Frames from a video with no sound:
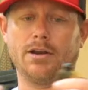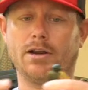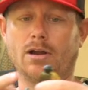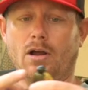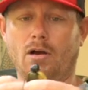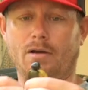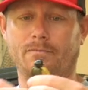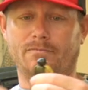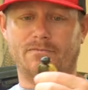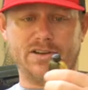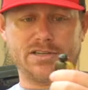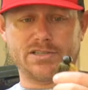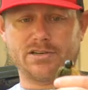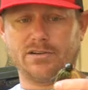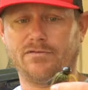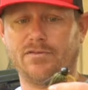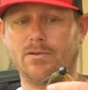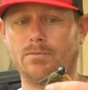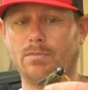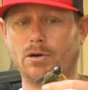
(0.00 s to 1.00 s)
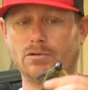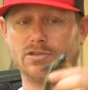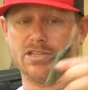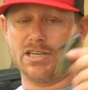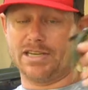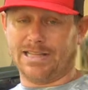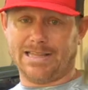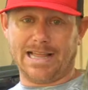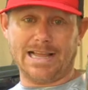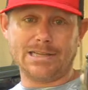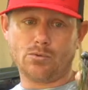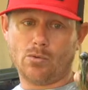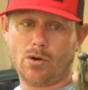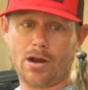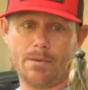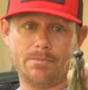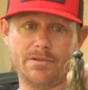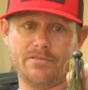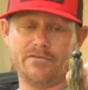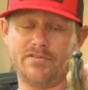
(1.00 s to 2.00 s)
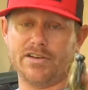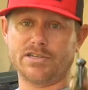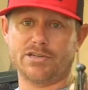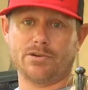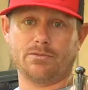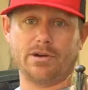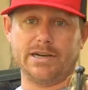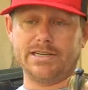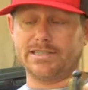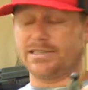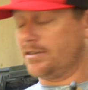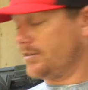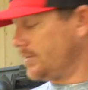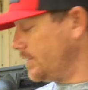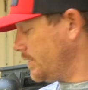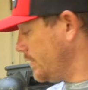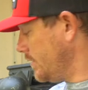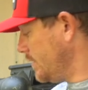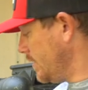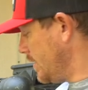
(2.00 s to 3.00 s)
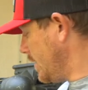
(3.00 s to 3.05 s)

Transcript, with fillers: you know, I'm fishing a football jig, and that's what I've been fishing recently.